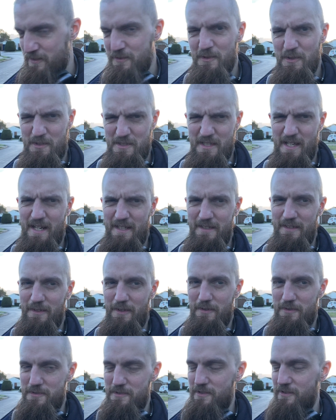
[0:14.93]
Not exactly
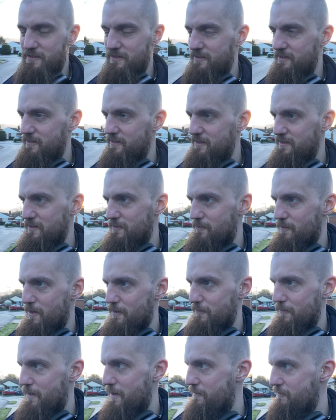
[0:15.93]
lost, in the
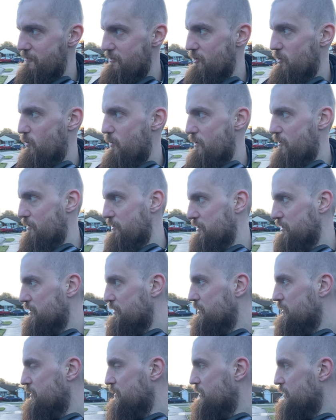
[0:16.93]
rough area where I
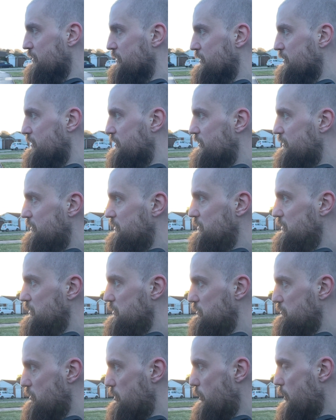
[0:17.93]

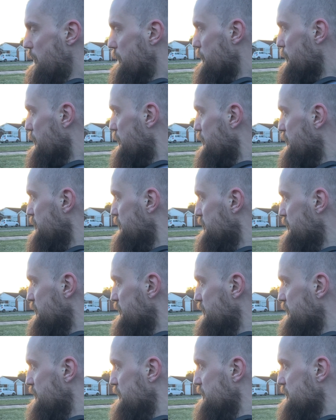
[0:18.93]
grew up,
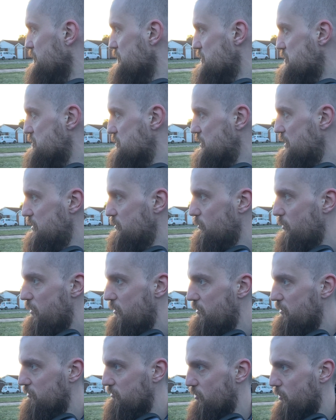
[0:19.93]
the estate
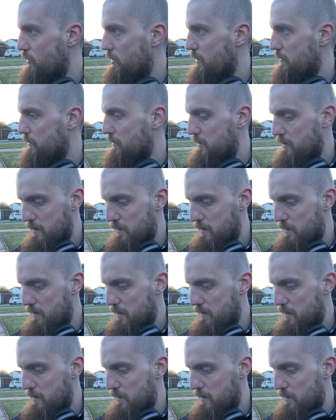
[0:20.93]
where I grew up.